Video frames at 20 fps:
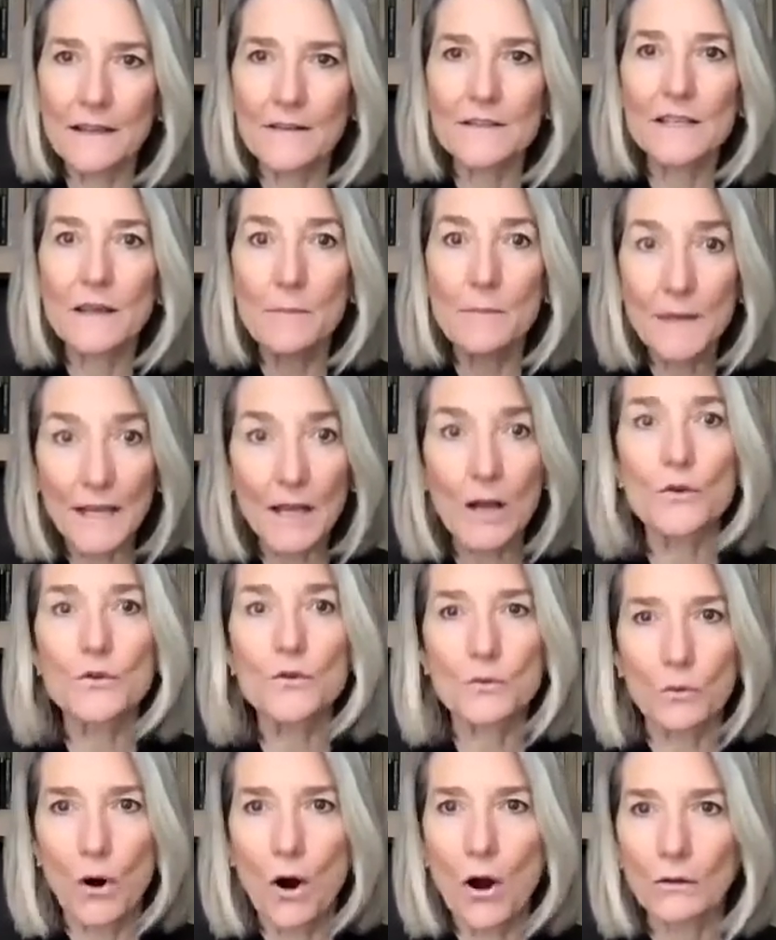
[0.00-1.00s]
something goes
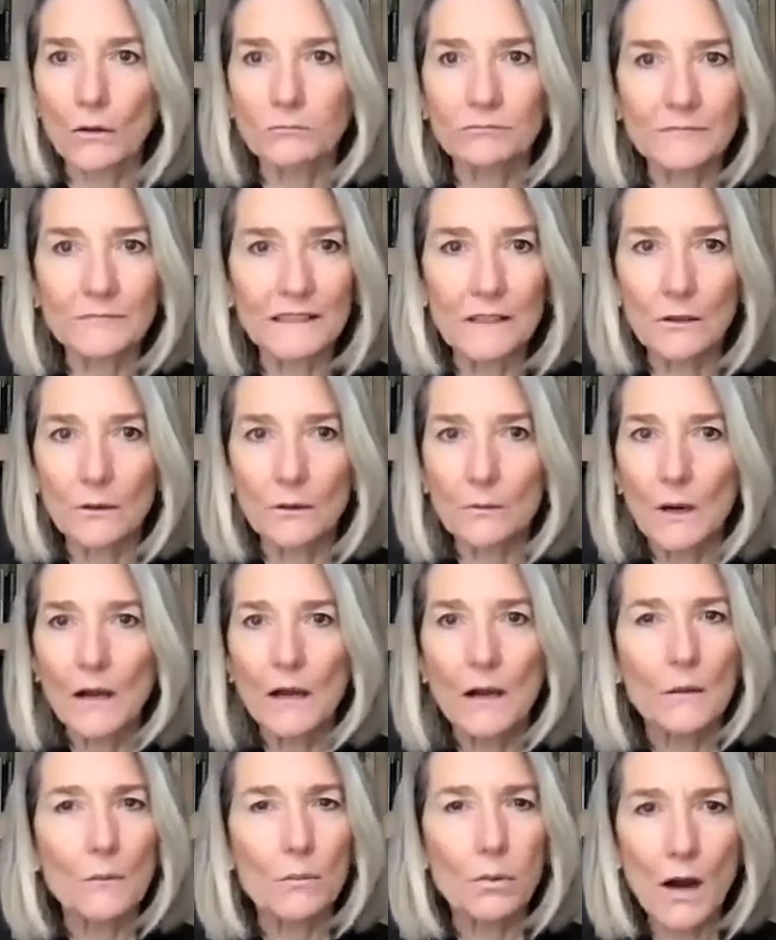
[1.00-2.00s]
wrong,
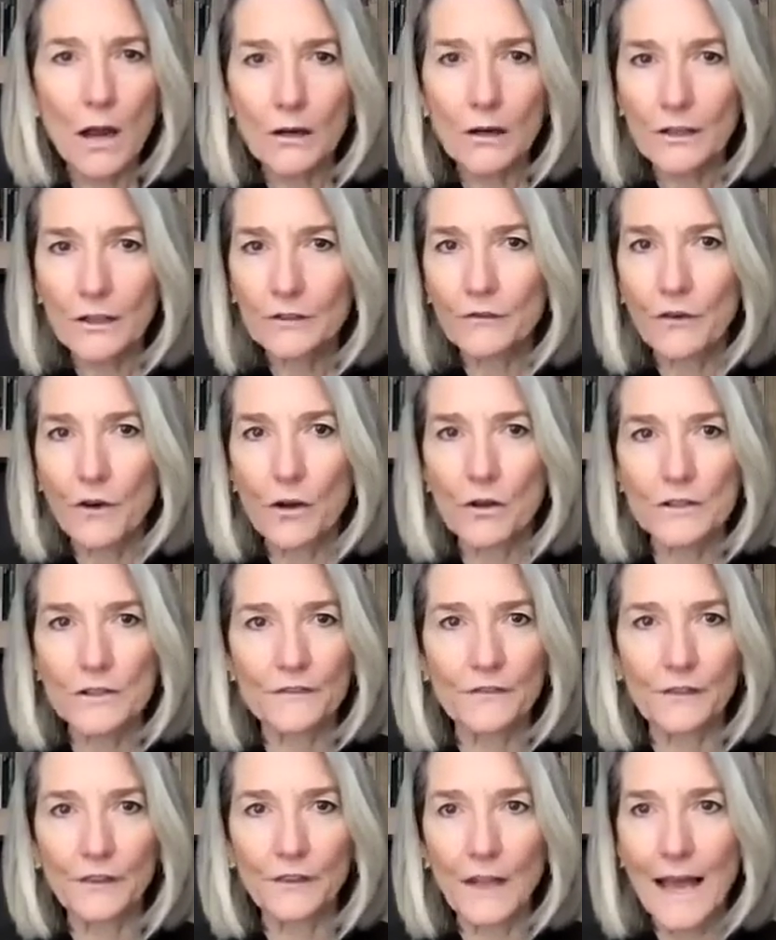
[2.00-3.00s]
product falls
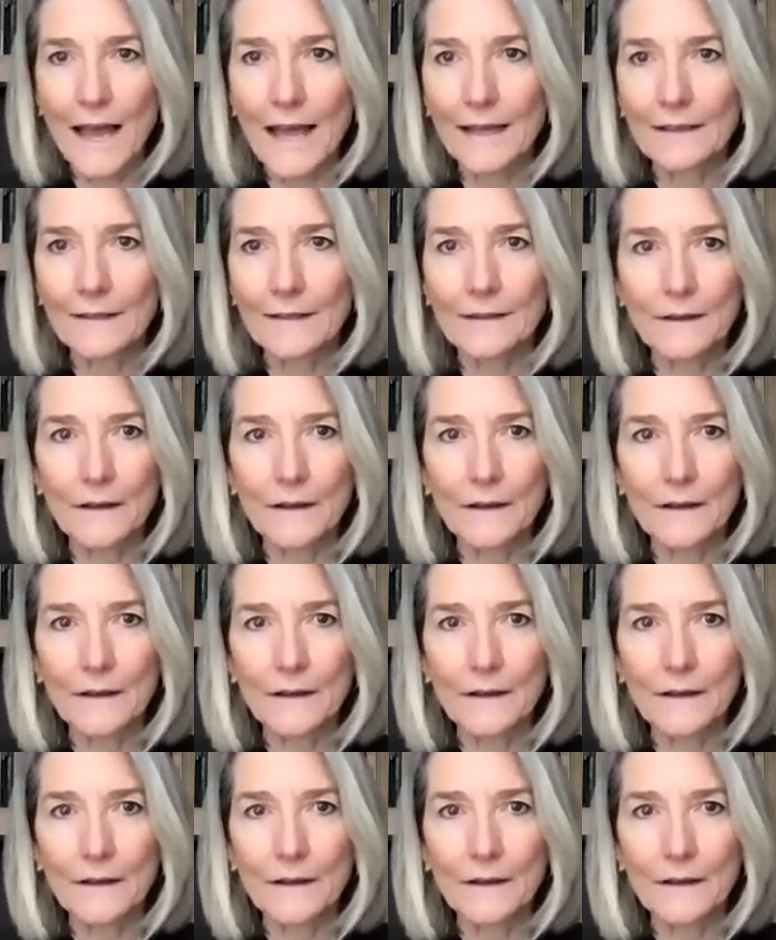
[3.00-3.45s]
flat,